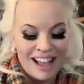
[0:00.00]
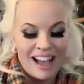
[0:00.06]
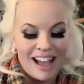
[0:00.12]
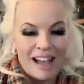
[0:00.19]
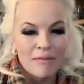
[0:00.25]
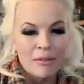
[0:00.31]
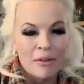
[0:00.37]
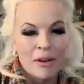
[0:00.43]

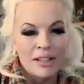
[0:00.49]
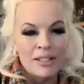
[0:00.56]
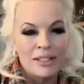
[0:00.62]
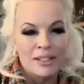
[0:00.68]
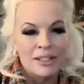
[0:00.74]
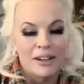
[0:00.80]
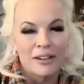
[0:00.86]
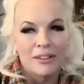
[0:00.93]
I'm going
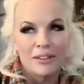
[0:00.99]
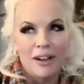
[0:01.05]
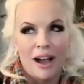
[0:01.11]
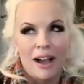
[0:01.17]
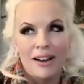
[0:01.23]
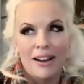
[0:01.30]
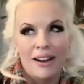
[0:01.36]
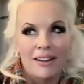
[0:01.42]
to go
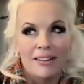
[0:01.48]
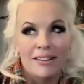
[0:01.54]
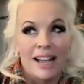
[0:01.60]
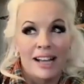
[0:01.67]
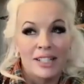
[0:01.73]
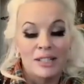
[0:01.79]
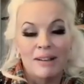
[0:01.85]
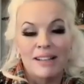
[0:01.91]
on
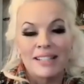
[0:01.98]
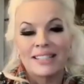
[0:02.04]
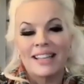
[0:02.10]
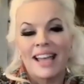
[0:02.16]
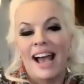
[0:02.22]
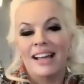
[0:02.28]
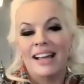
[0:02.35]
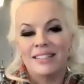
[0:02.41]
next week's
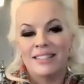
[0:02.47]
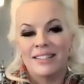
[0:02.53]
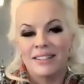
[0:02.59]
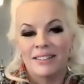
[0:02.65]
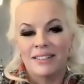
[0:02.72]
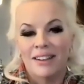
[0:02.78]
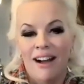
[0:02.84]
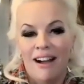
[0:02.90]
Cats
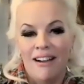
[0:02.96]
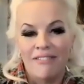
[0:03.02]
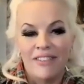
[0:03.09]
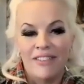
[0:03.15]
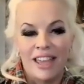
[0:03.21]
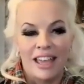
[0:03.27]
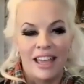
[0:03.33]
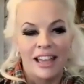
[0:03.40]
and
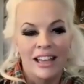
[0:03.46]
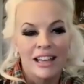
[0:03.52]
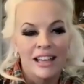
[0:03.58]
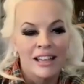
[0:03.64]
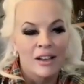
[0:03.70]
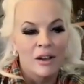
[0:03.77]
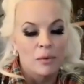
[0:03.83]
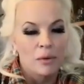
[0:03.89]
Coffee.
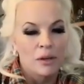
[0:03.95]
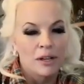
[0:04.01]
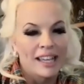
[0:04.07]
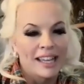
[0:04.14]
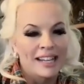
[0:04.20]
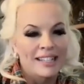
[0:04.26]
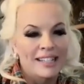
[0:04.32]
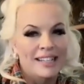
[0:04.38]
We'll
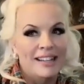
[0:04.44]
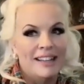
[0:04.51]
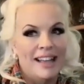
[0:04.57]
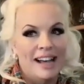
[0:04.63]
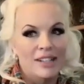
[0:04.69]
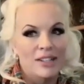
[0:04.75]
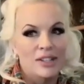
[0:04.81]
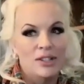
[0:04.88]
get into
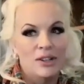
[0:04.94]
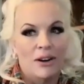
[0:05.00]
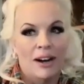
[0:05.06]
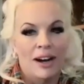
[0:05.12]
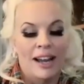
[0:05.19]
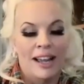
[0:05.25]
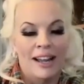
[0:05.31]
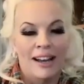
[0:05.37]
that
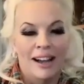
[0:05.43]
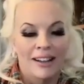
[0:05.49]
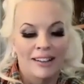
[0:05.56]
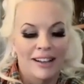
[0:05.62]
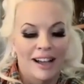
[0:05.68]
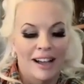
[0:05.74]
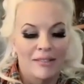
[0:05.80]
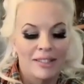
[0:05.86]
story, and
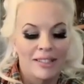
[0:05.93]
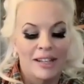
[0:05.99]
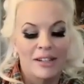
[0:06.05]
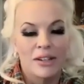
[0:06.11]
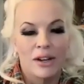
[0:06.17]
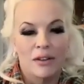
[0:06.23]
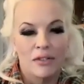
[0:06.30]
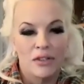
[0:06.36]
I'll send
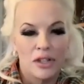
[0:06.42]
it over